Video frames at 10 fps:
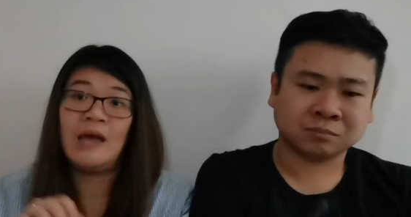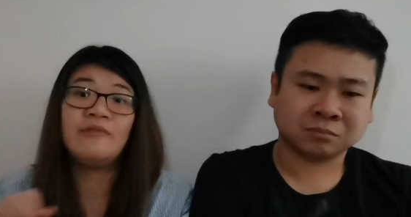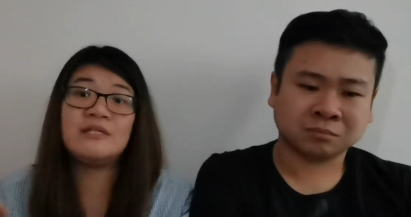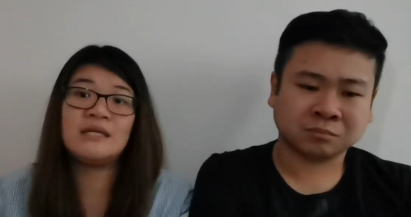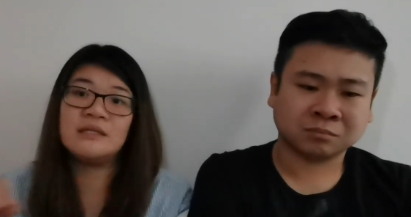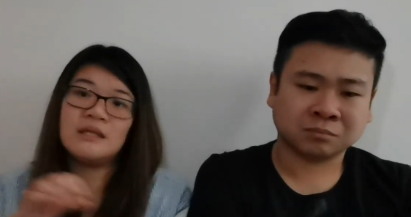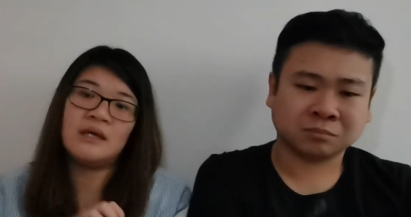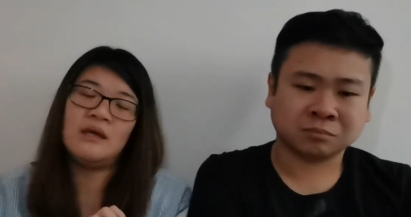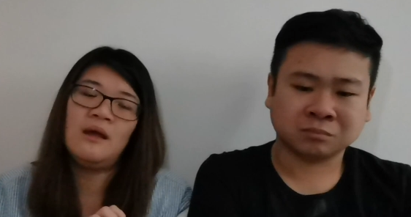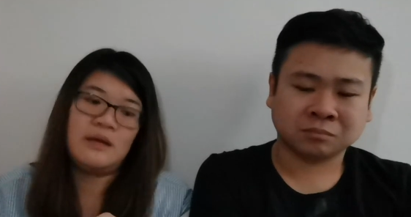Speaker 1: every single
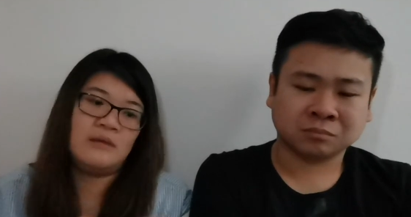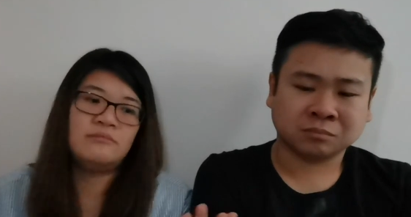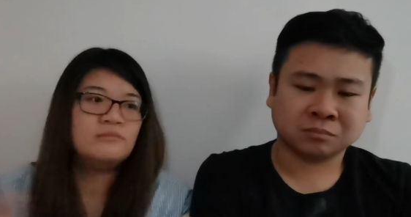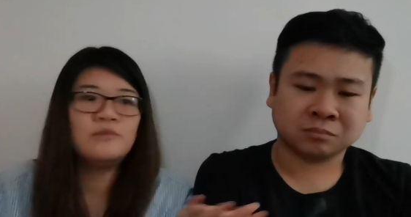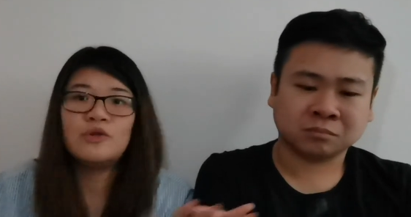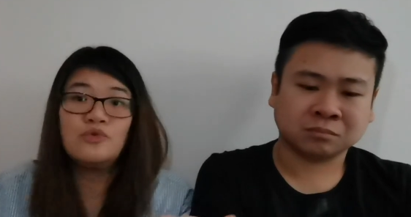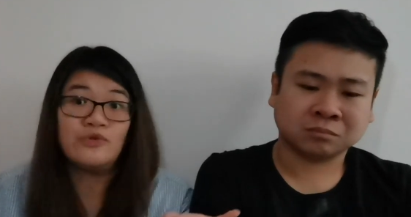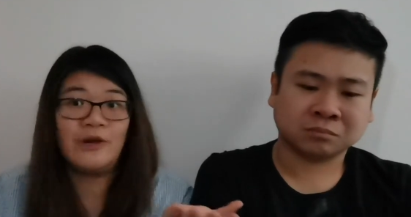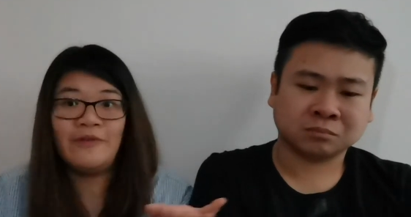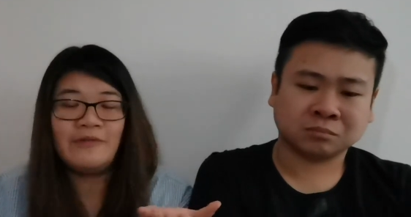day, then you
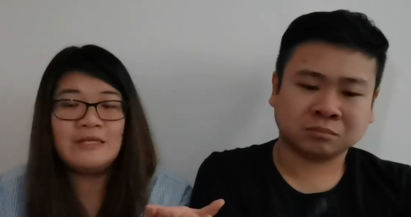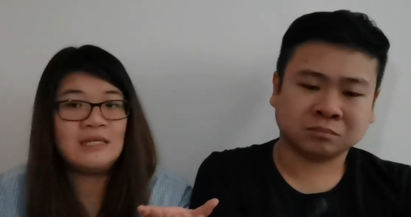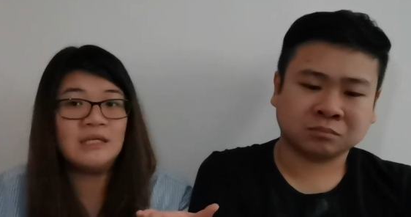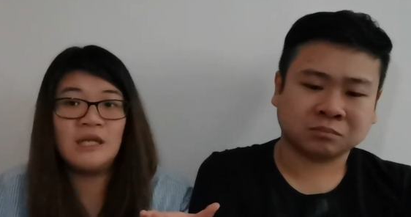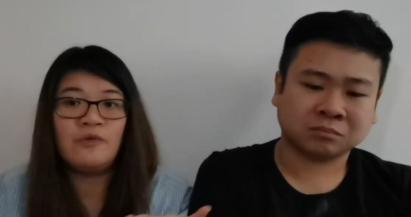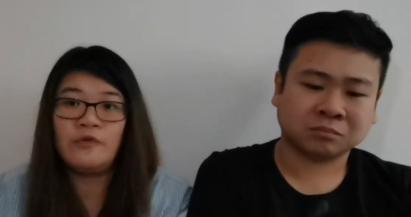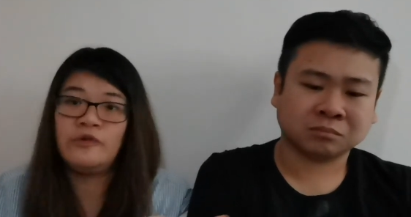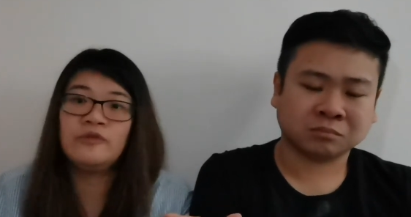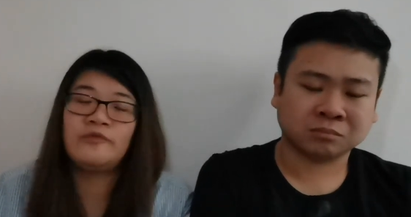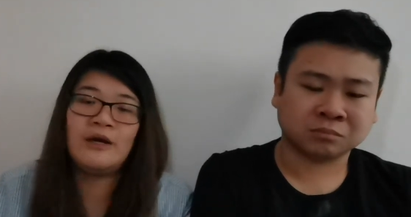drive every single day for
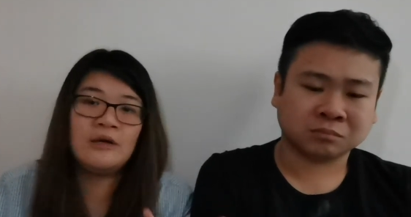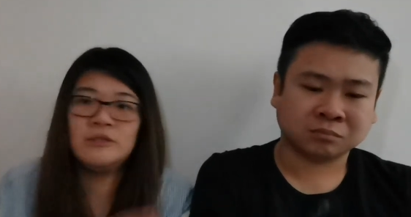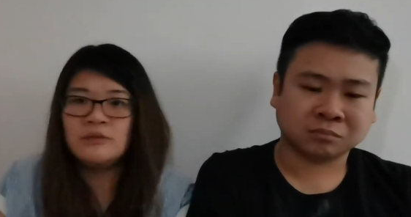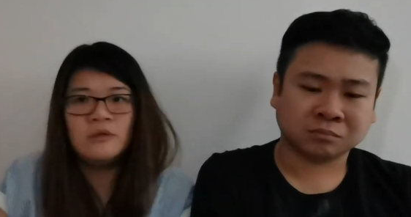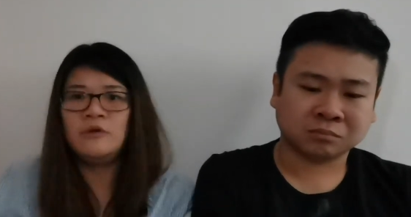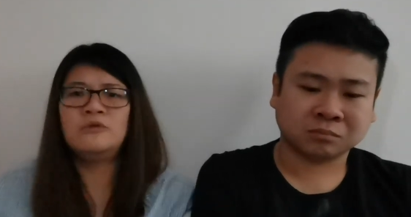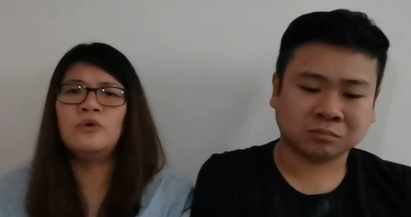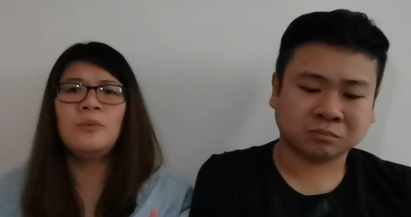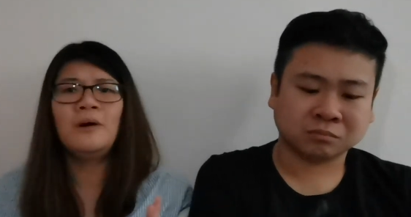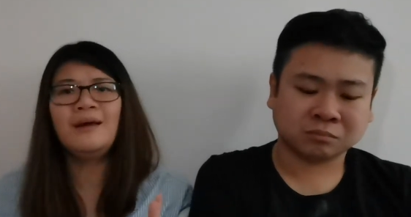four to five hours, no
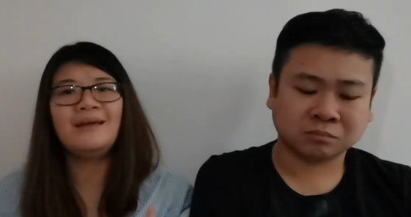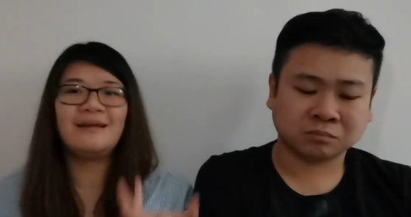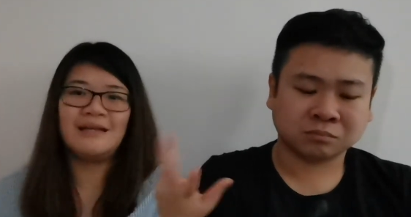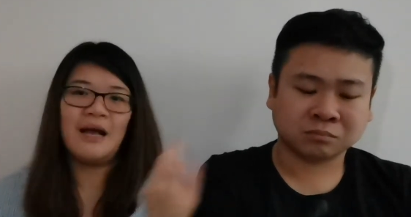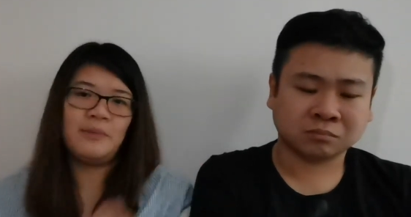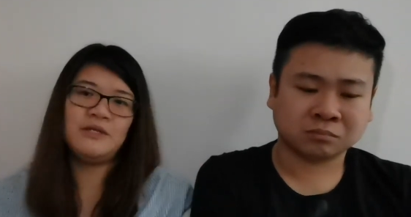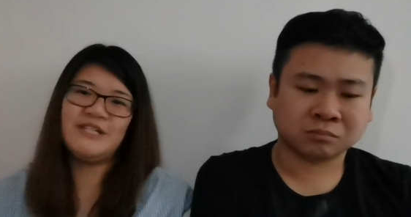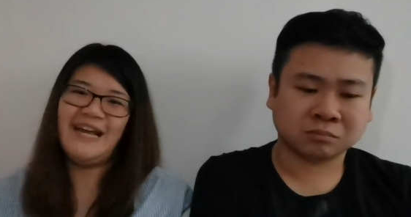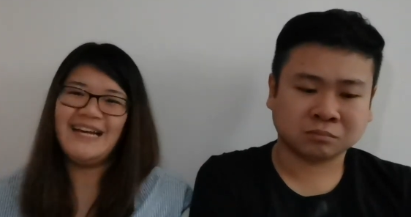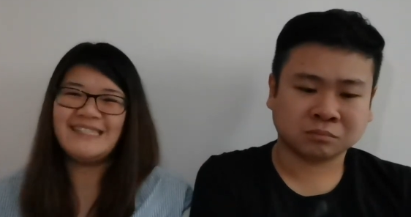point, L P G
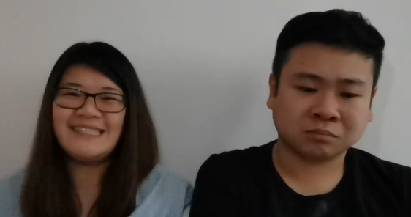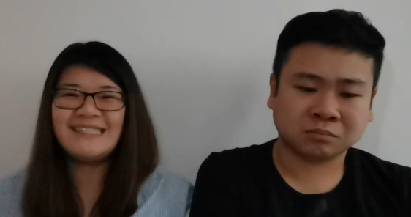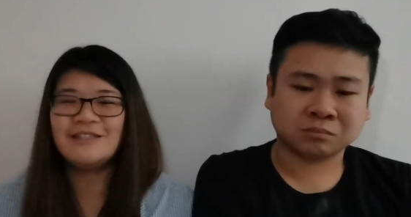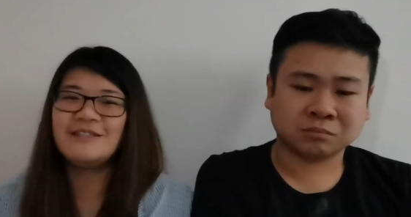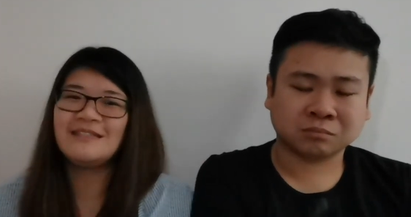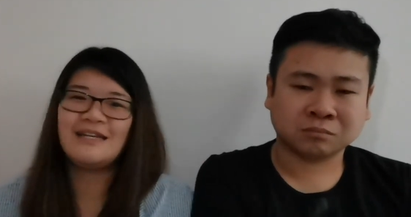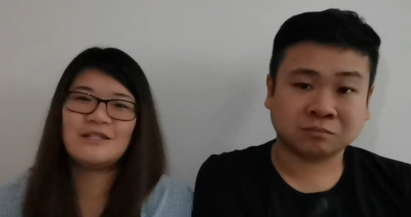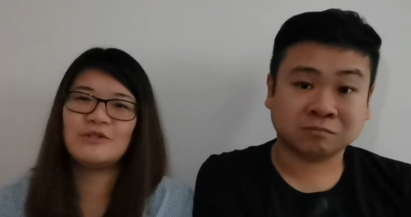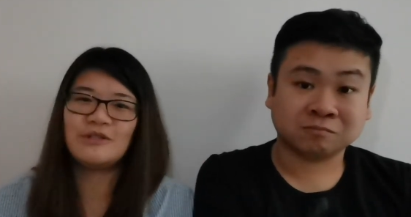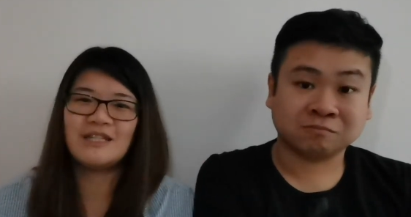gas. So let's
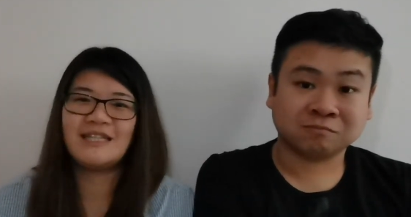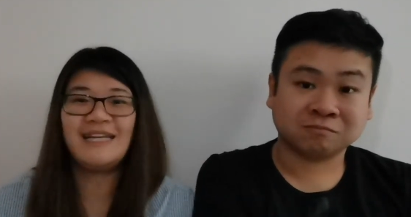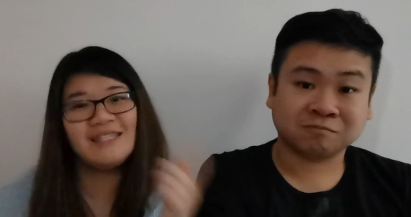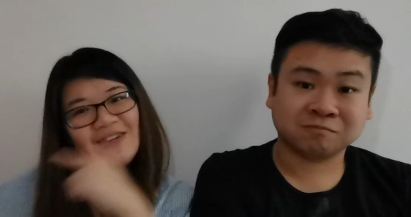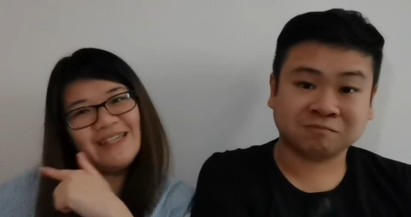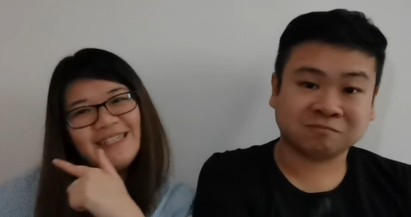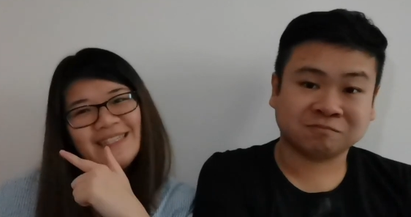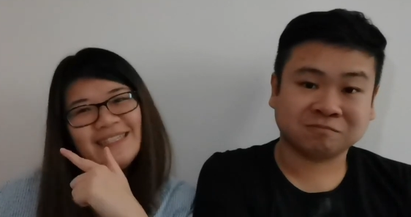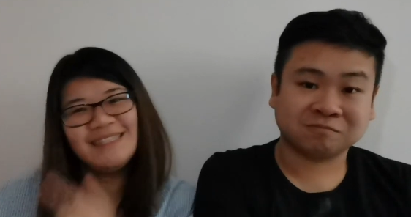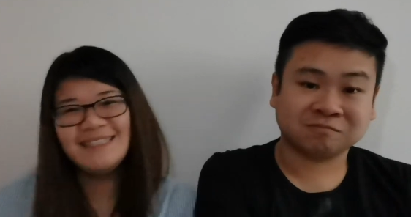go to the next
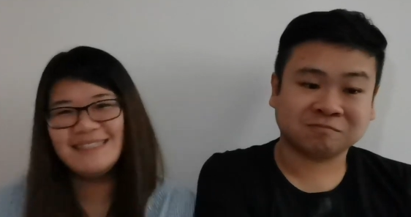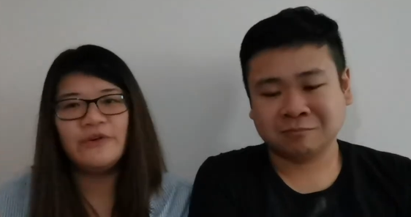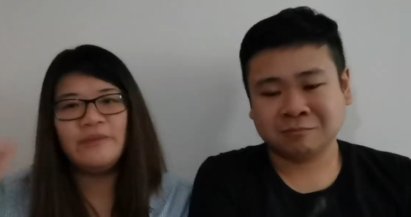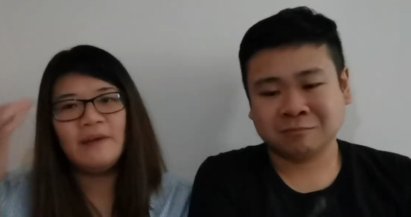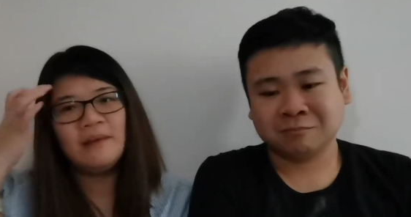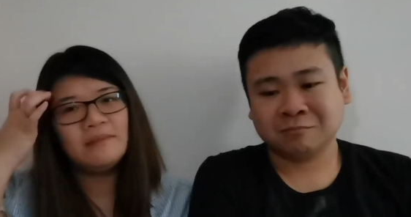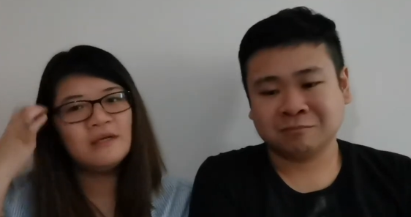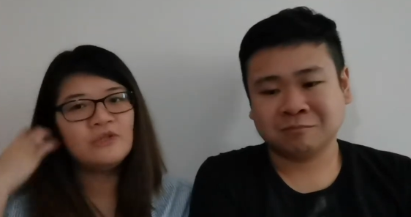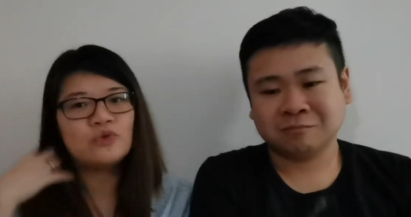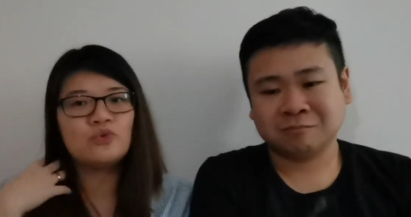question.
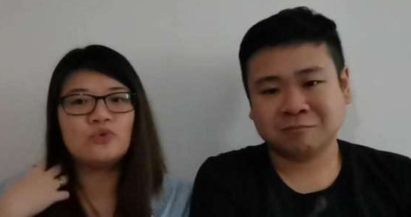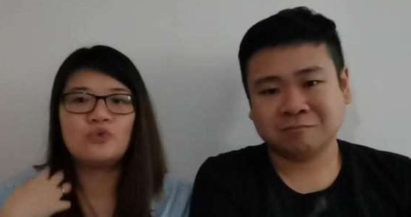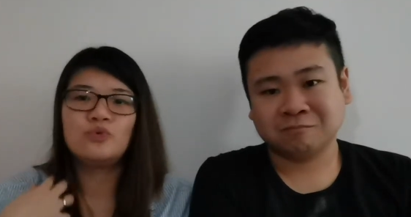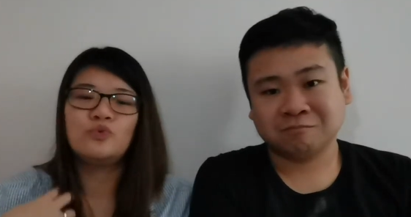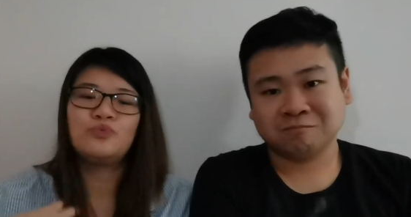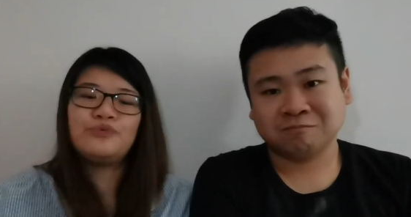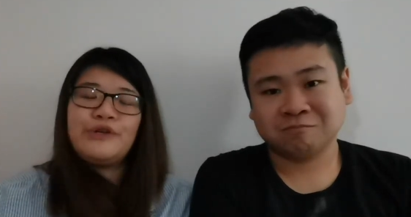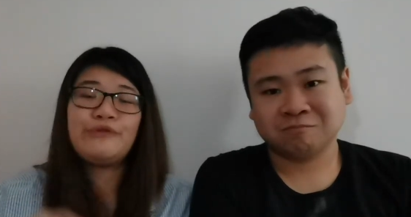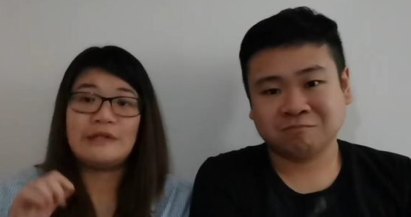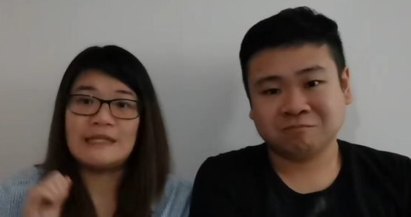Remember to
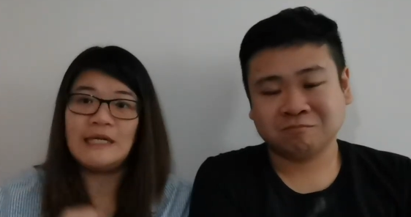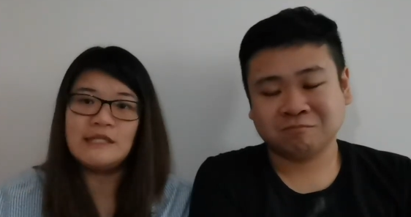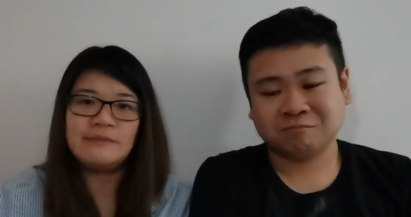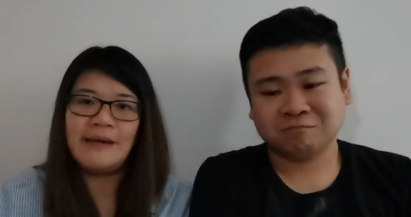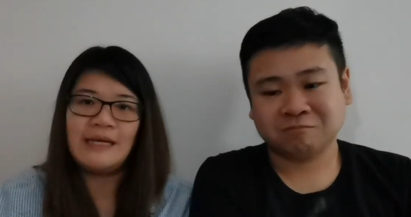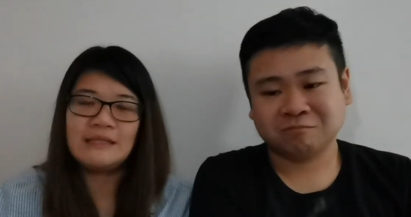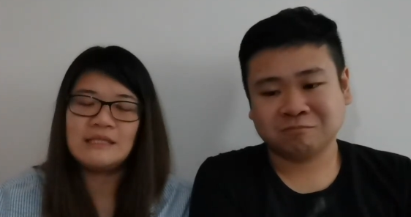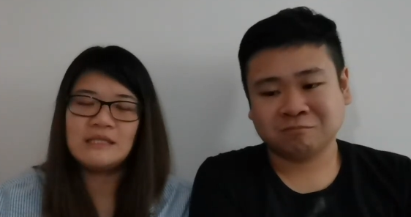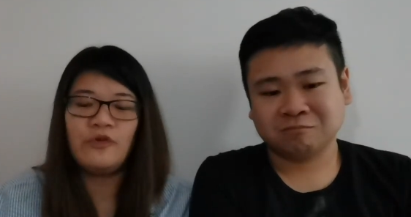bring recycle bags